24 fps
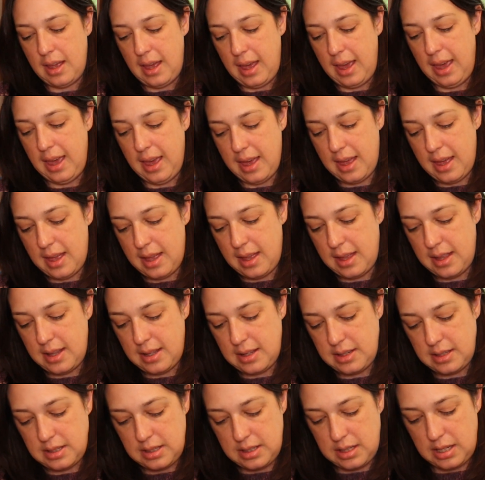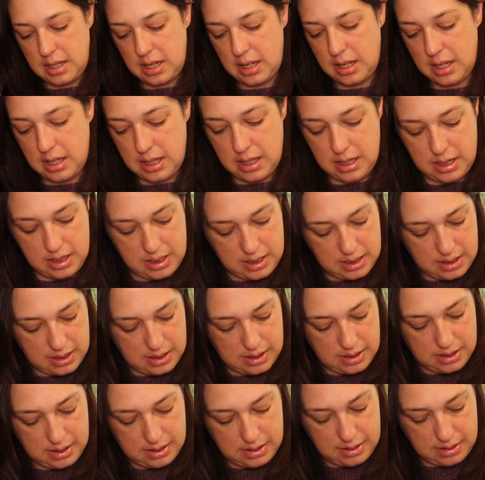And
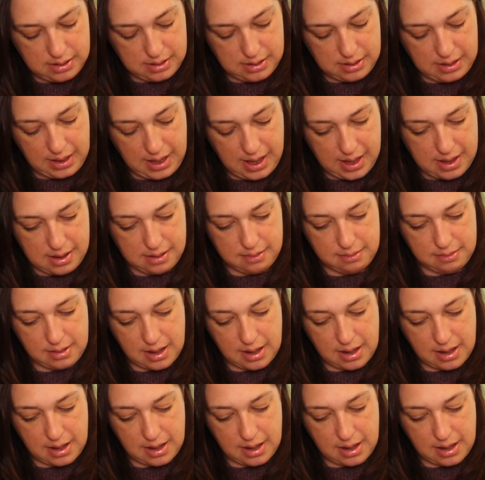yeah,